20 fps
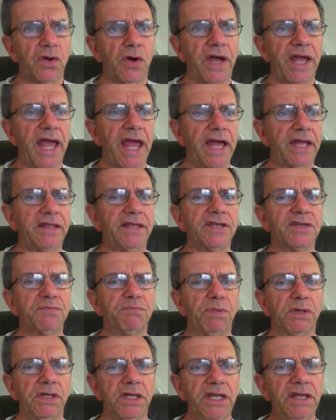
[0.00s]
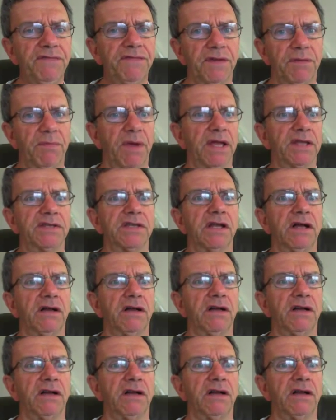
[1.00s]
I had this belief in
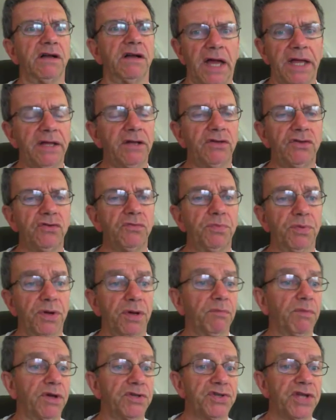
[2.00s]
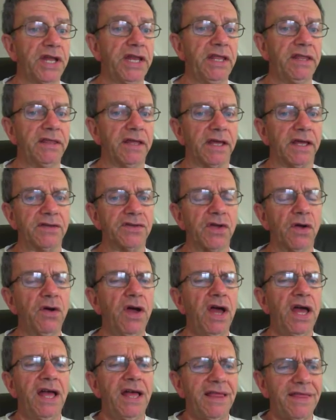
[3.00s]
myself that I could do pretty much anything.
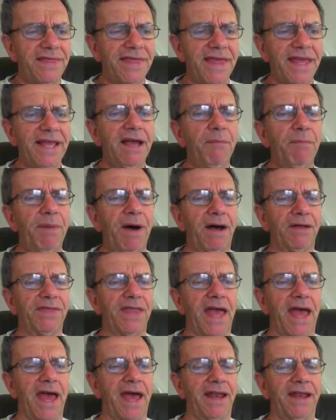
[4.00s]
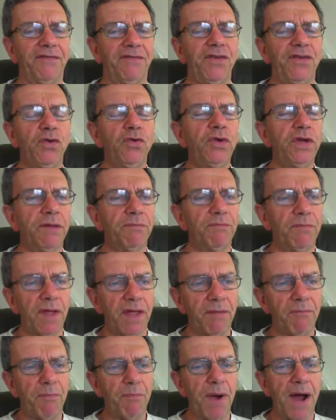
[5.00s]
So think about that. If you can
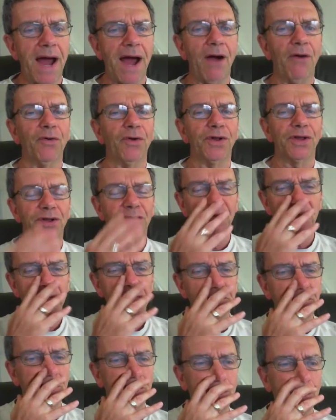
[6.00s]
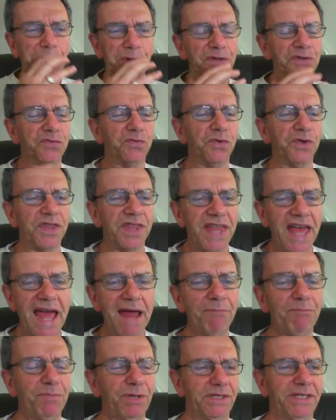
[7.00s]
empower your own students with
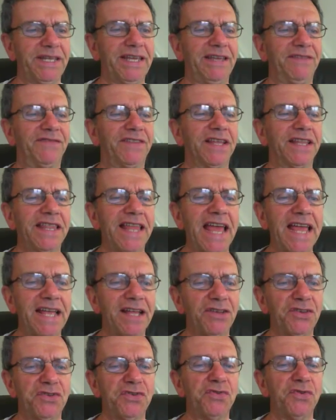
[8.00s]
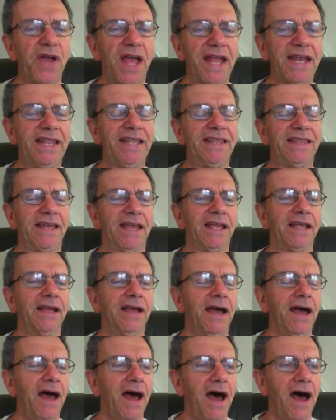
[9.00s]
that belief that they can do
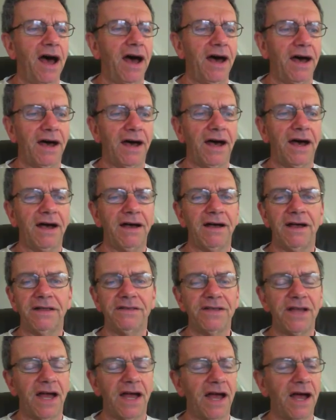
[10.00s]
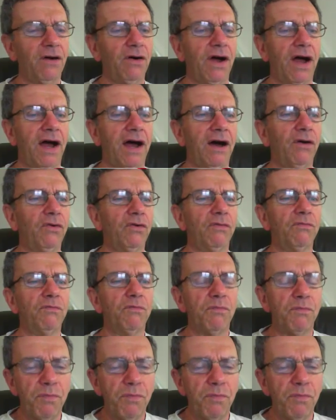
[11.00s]
anything, how